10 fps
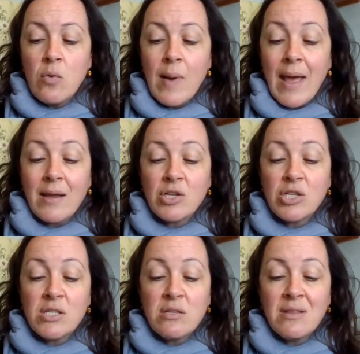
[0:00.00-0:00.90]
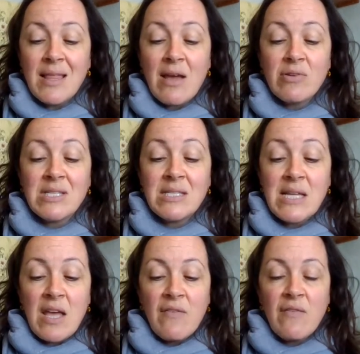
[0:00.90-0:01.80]
witch stood there as
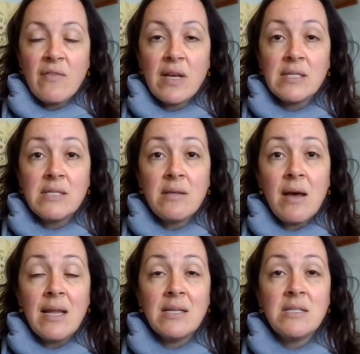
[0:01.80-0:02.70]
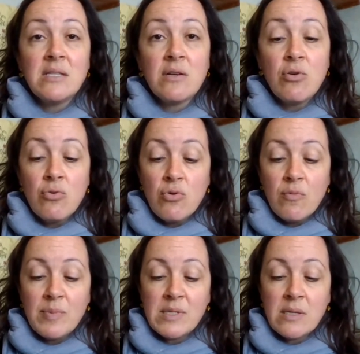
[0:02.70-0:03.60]
stiff and silent as a
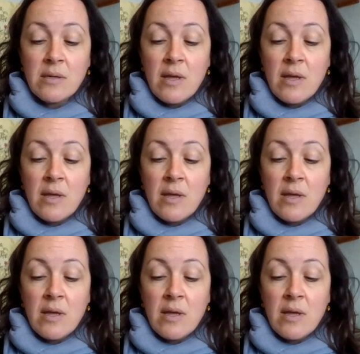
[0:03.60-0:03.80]
corpse.